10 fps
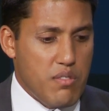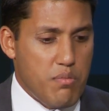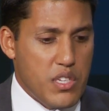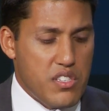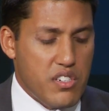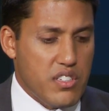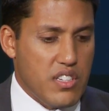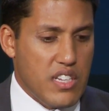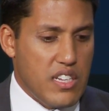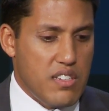but
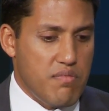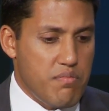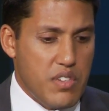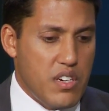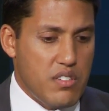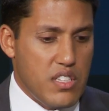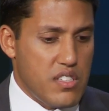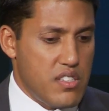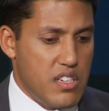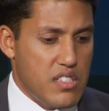certainly in
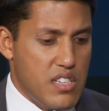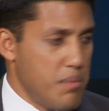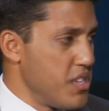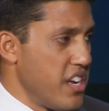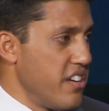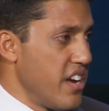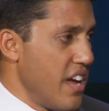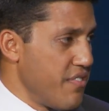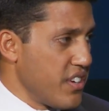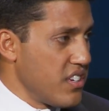sub-Saharan
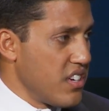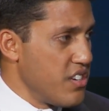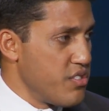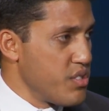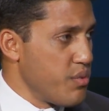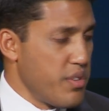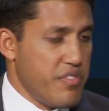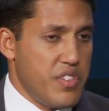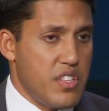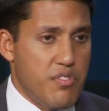African countries where we have
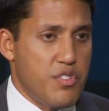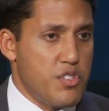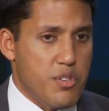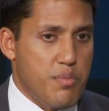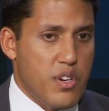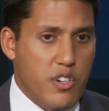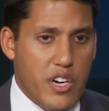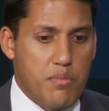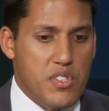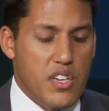Feed the Future
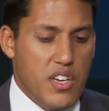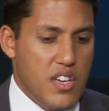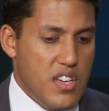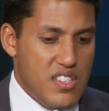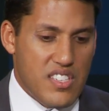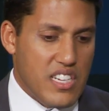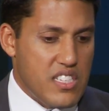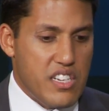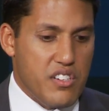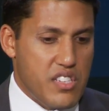programs,
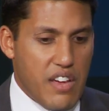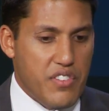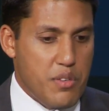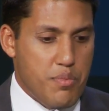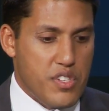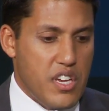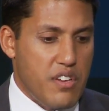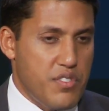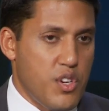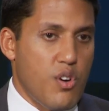60 or 70%
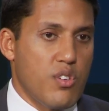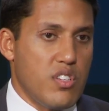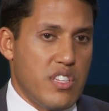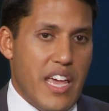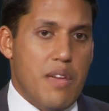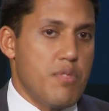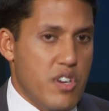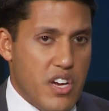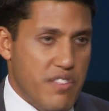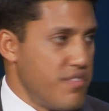of total labor
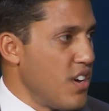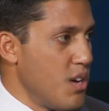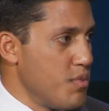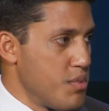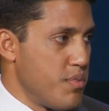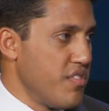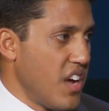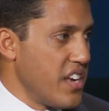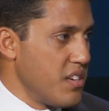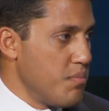on a farm is
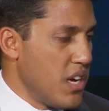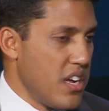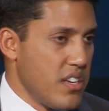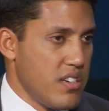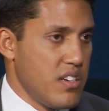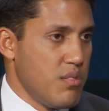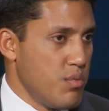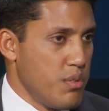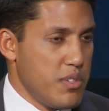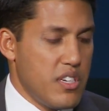provided by a
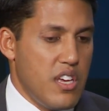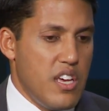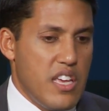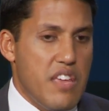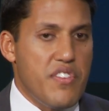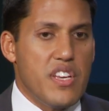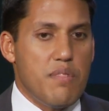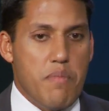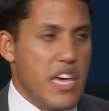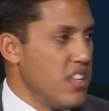woman. Even
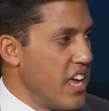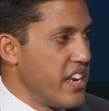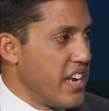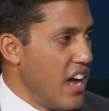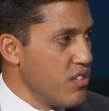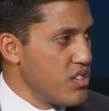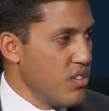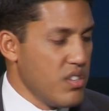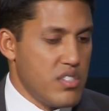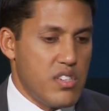in male-headed
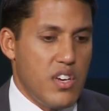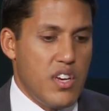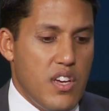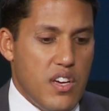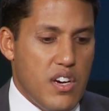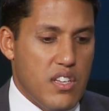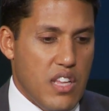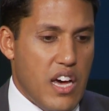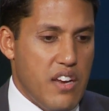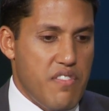households, a
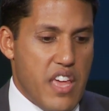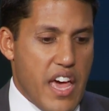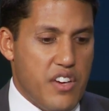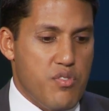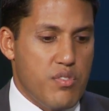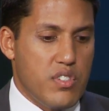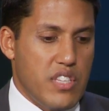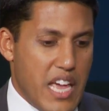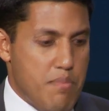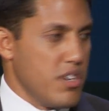lot of the actual
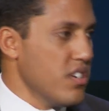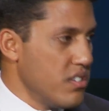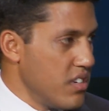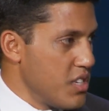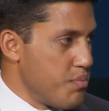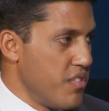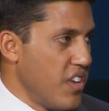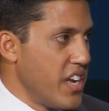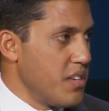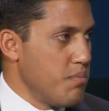labor is
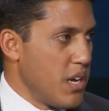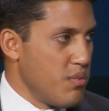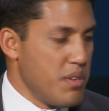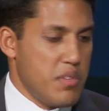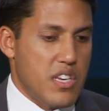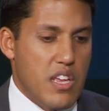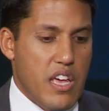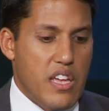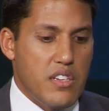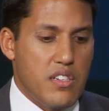provided by women.
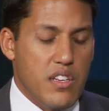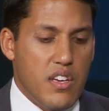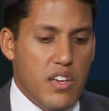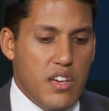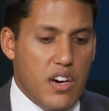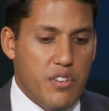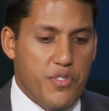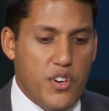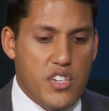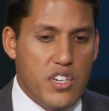And
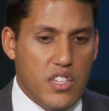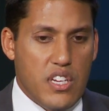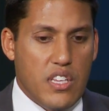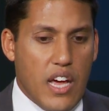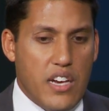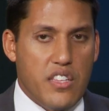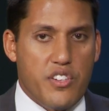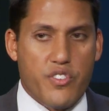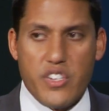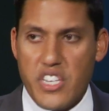unfortunately, a lot of the
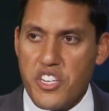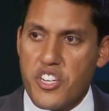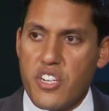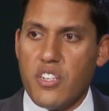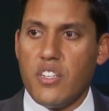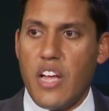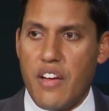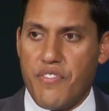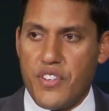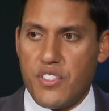traditional
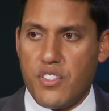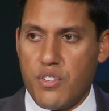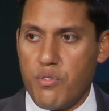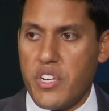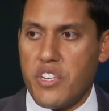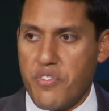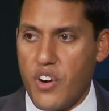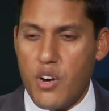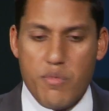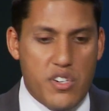efforts to reach
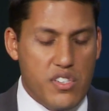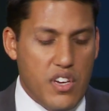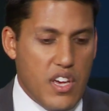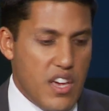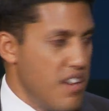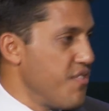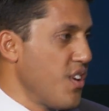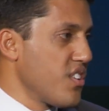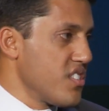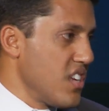farmers have
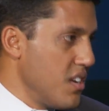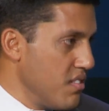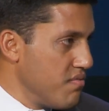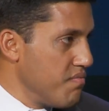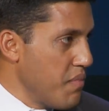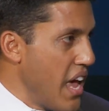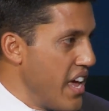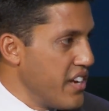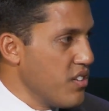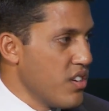focused on
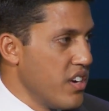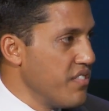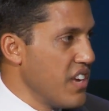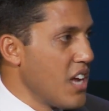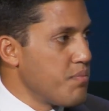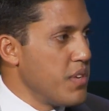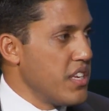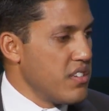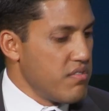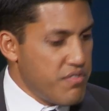men or have not
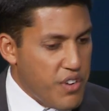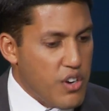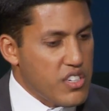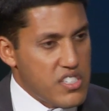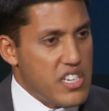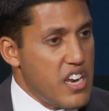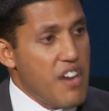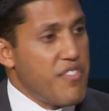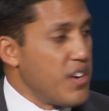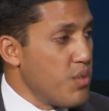been focused
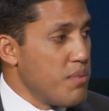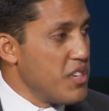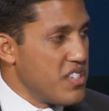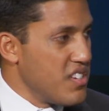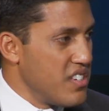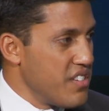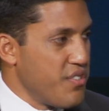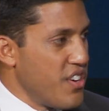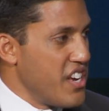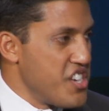enough on women to
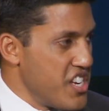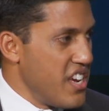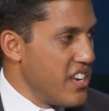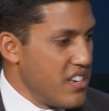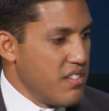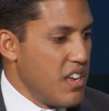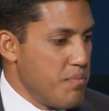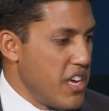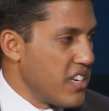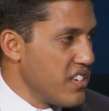differentiate and
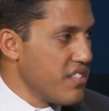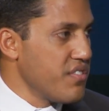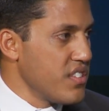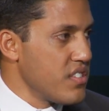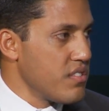make a difference.